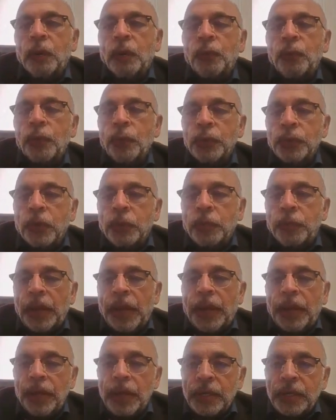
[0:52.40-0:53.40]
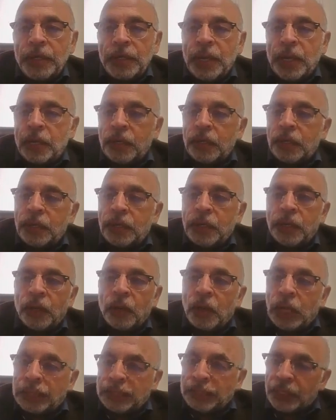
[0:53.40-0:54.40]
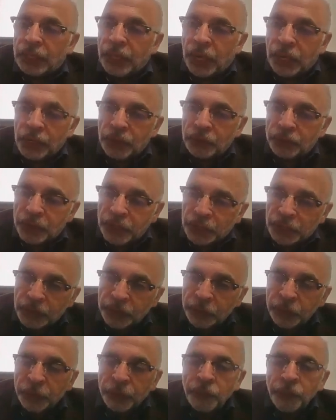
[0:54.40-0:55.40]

frozen berries and other kind of thing,